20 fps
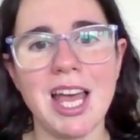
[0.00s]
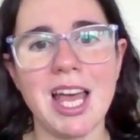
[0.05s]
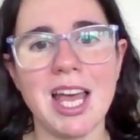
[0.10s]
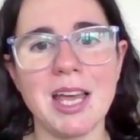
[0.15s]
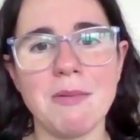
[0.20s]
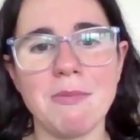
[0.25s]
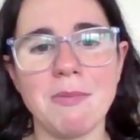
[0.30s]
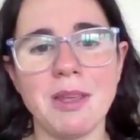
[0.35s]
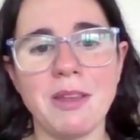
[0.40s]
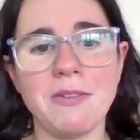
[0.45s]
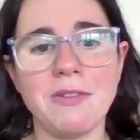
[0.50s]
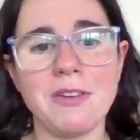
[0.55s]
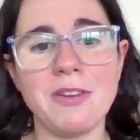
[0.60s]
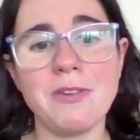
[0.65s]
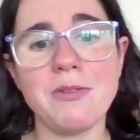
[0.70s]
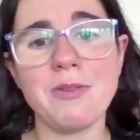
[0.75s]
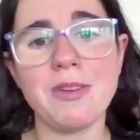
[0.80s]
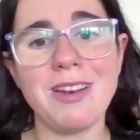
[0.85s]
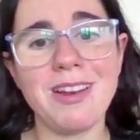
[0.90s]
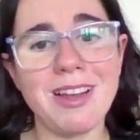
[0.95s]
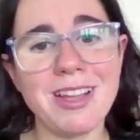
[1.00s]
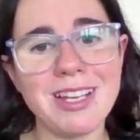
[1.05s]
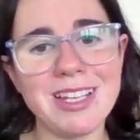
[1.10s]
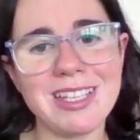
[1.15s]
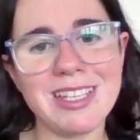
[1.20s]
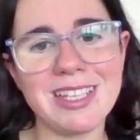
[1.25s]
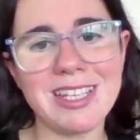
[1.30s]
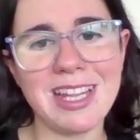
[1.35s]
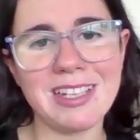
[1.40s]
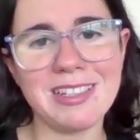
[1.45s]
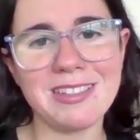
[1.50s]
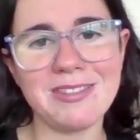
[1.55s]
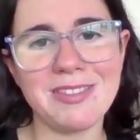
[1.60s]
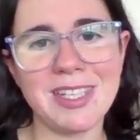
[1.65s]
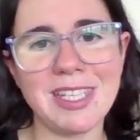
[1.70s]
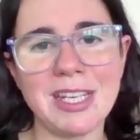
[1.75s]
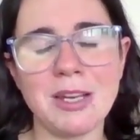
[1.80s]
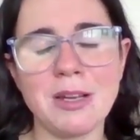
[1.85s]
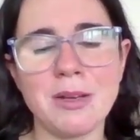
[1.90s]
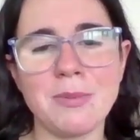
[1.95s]
If you liked today's
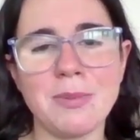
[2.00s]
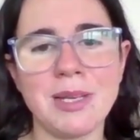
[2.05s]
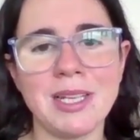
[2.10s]
video,